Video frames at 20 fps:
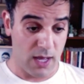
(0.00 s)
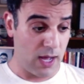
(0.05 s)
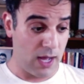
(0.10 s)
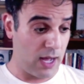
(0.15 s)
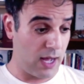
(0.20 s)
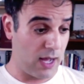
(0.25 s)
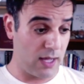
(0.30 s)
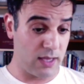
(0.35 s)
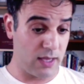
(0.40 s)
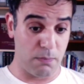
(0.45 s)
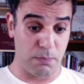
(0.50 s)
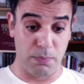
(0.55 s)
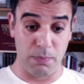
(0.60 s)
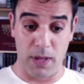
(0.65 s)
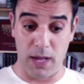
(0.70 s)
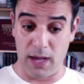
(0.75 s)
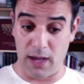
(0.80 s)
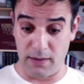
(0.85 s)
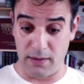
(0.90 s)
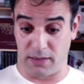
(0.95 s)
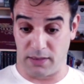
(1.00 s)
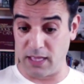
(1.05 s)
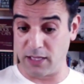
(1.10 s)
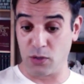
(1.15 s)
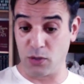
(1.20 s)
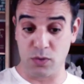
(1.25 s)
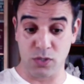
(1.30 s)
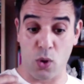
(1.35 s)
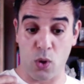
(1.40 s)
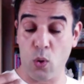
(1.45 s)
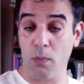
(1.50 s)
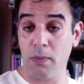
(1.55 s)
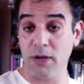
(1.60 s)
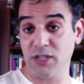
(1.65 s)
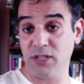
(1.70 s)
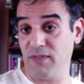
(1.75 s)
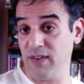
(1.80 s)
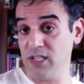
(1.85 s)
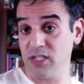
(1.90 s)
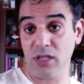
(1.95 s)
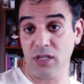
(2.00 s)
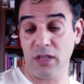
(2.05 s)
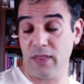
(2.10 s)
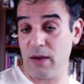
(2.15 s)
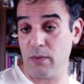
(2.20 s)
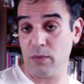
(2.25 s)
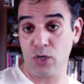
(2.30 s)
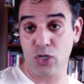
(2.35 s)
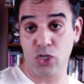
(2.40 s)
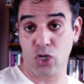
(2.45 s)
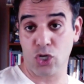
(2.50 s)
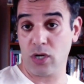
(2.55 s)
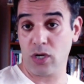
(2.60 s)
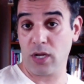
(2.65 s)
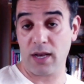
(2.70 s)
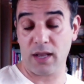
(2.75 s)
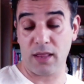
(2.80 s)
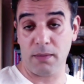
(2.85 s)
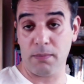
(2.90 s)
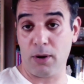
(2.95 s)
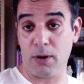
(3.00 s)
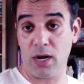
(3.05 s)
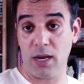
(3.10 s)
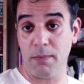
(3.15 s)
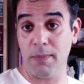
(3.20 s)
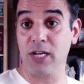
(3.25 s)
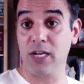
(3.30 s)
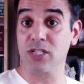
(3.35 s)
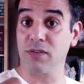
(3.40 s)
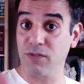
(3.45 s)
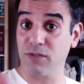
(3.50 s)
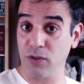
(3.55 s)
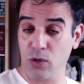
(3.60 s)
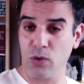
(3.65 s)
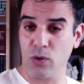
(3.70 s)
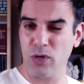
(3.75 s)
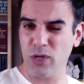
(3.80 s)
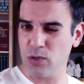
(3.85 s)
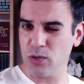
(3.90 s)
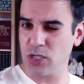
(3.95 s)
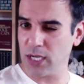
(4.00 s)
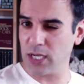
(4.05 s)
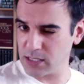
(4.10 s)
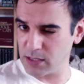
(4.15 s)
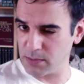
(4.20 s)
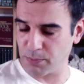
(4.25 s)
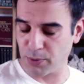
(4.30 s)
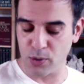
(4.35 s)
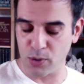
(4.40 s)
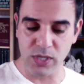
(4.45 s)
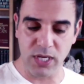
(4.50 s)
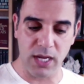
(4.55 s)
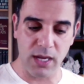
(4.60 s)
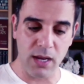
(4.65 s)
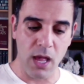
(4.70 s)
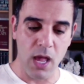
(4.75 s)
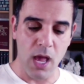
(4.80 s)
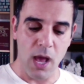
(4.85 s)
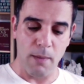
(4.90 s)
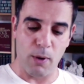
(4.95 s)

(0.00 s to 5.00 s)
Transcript: that there was a whole bunch of insulin that was churned out of the body because of gluconeogenesis and protein.